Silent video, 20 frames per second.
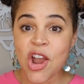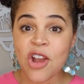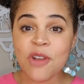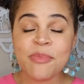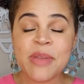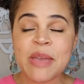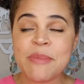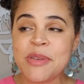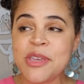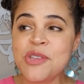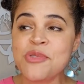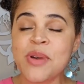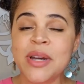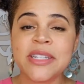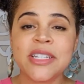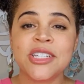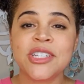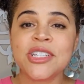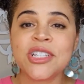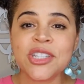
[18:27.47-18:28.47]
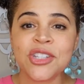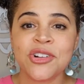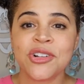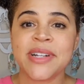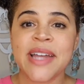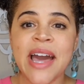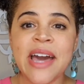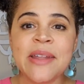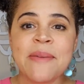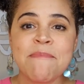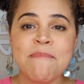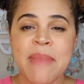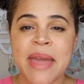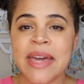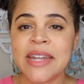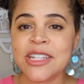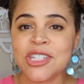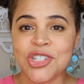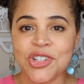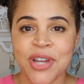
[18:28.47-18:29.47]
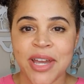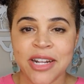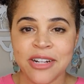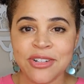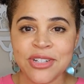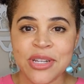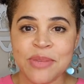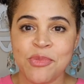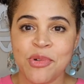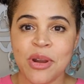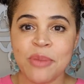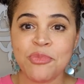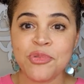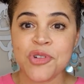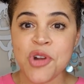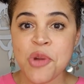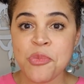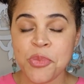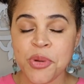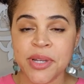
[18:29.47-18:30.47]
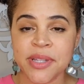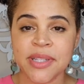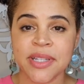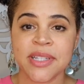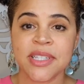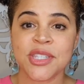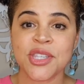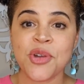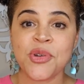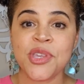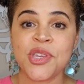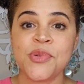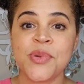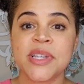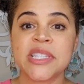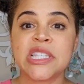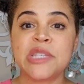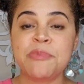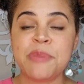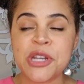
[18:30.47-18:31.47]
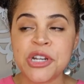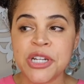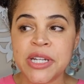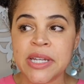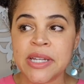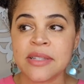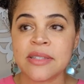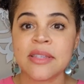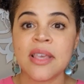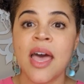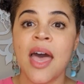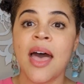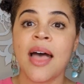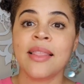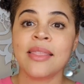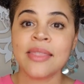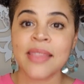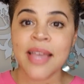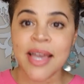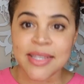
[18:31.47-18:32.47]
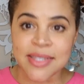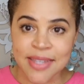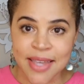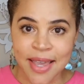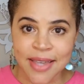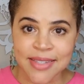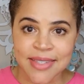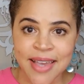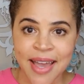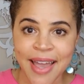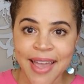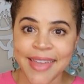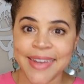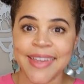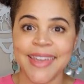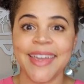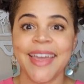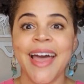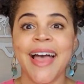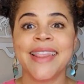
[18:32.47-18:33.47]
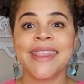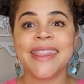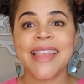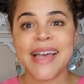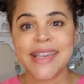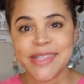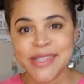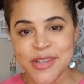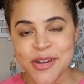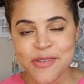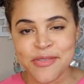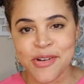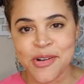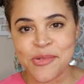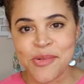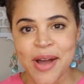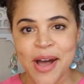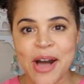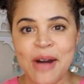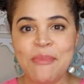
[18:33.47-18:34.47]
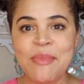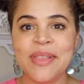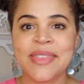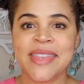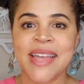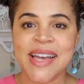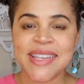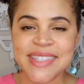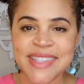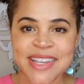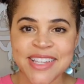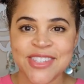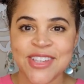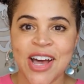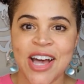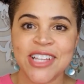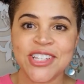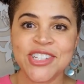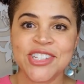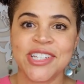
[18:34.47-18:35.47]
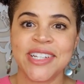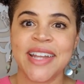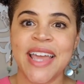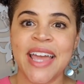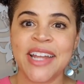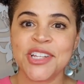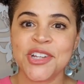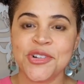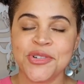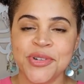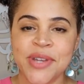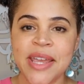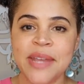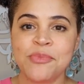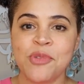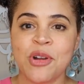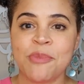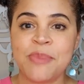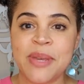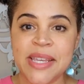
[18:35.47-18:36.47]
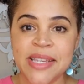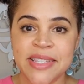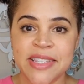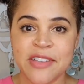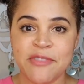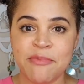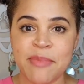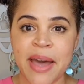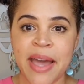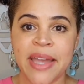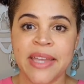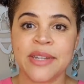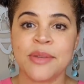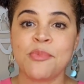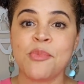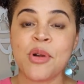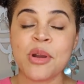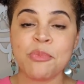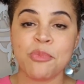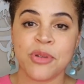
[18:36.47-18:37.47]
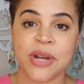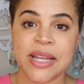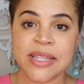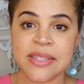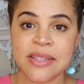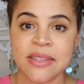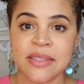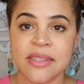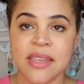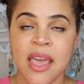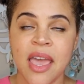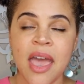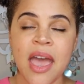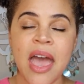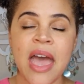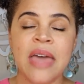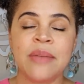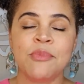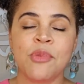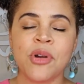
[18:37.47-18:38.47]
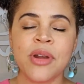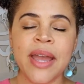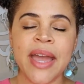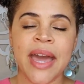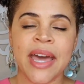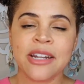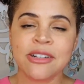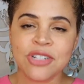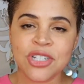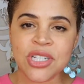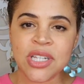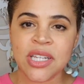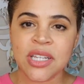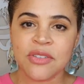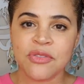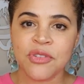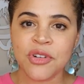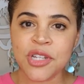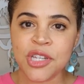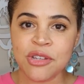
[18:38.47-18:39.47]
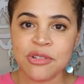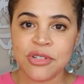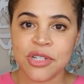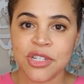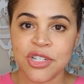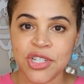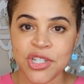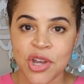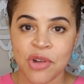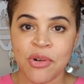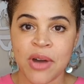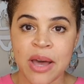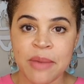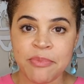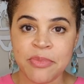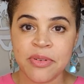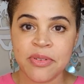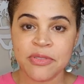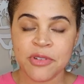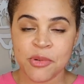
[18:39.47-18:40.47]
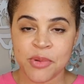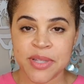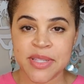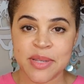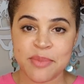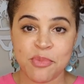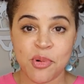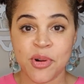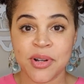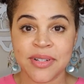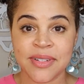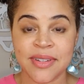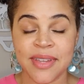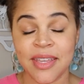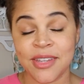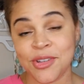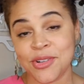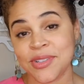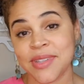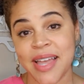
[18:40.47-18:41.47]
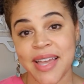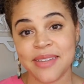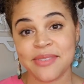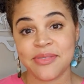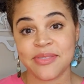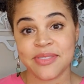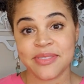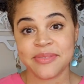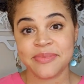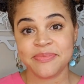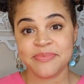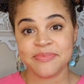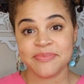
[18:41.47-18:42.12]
Or maybe you want to just learn how to manage your energy more appropriately so you experience less anxiety, less overwhelm, less exhaustion, and create more peace of mind, more presence, and more energy for you to show up for what's important in your life.